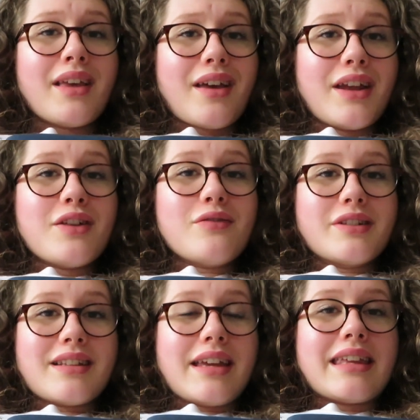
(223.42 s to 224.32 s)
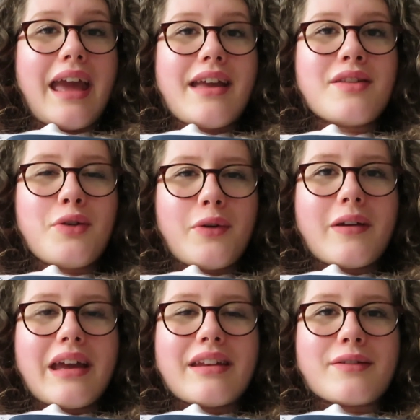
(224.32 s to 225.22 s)
kind of was like getting
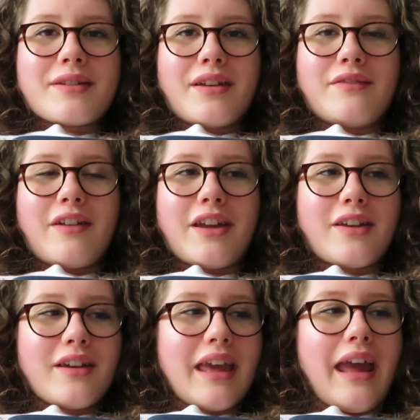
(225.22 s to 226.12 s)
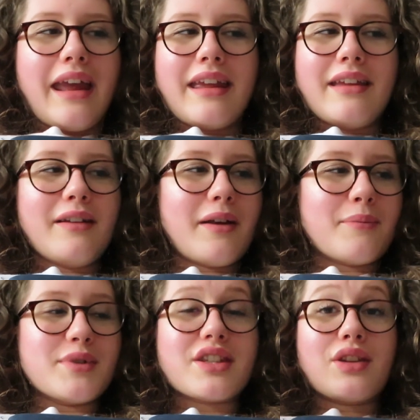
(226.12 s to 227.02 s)
through it and I was kind of like, okay,
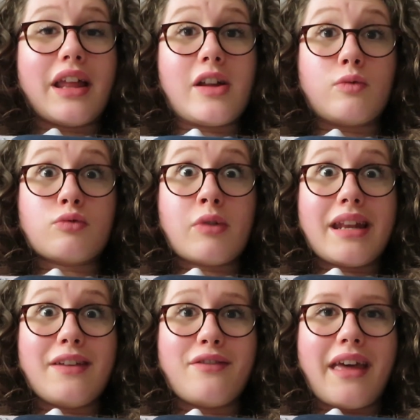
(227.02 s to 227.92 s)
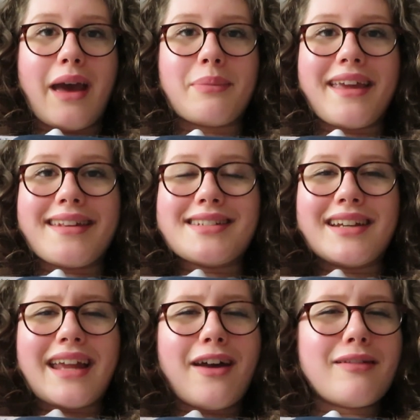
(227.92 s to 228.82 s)
I'm just like ready for the happy
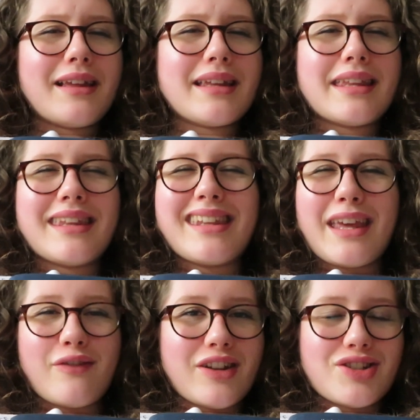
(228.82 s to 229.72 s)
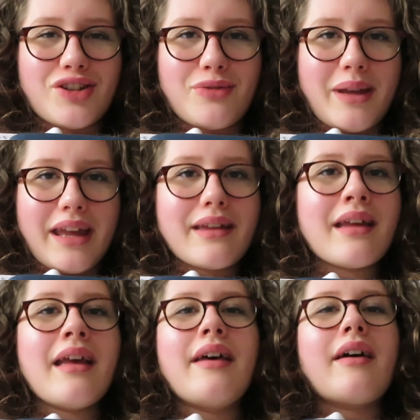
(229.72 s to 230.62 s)
ending now. Like, give it to me.
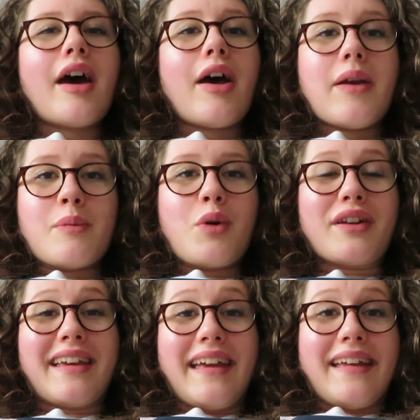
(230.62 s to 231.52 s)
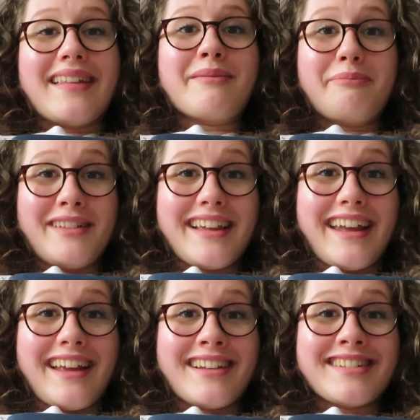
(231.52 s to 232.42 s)
I want it,
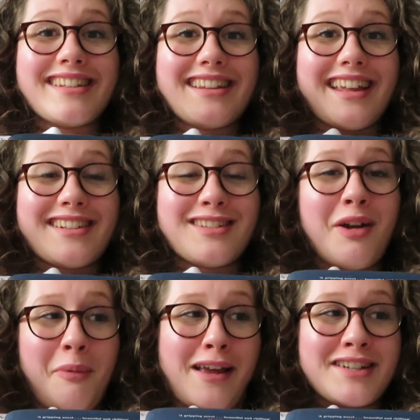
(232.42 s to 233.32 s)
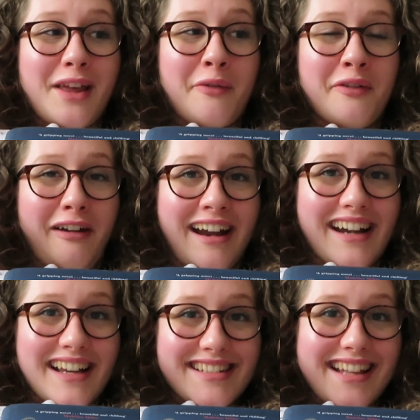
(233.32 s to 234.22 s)
please. There's so much
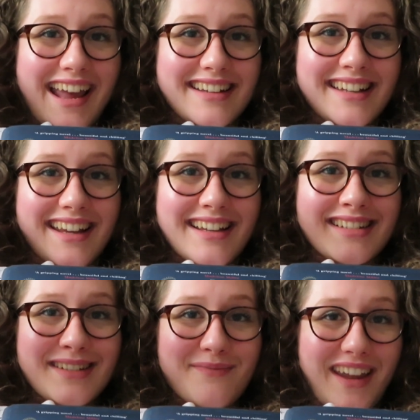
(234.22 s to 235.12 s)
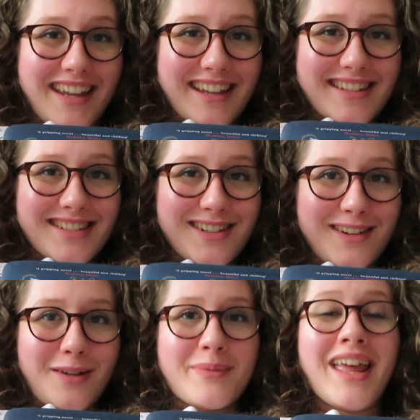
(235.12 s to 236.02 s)
suffering and sadness. Make it
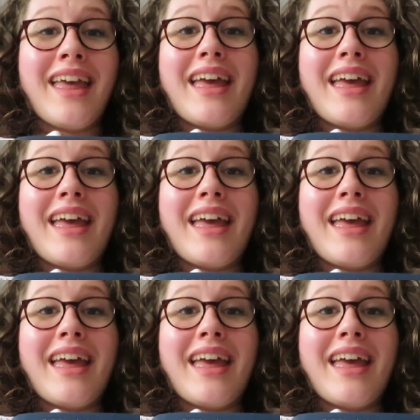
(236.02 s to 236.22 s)
stop.